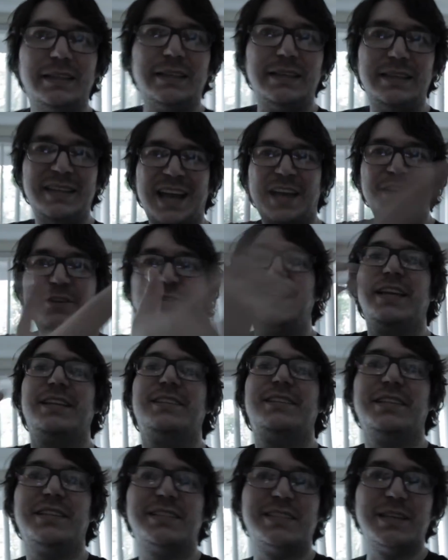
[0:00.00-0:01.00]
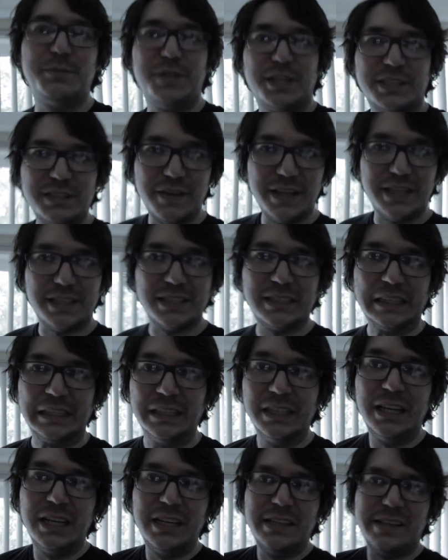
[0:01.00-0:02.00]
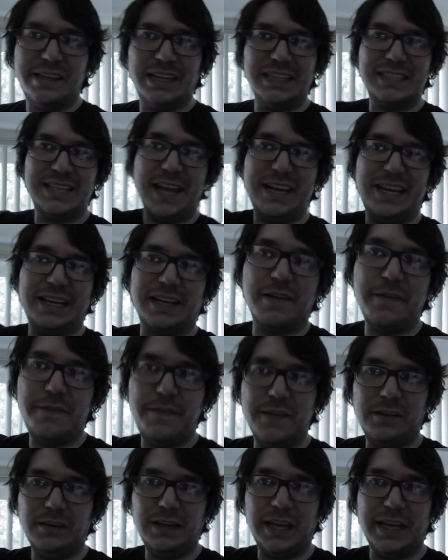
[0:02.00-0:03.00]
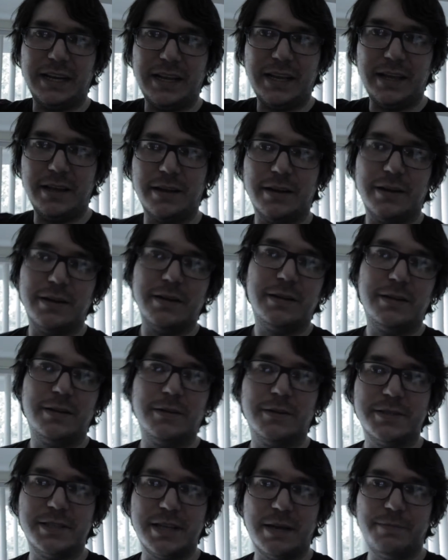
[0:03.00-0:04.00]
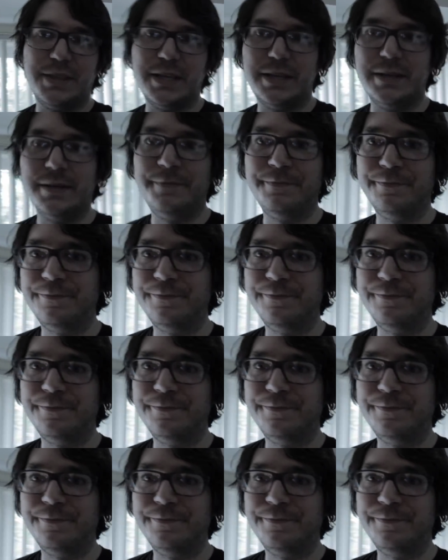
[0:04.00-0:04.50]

Now you can't see the subject's face unless I had like a fill light here or something.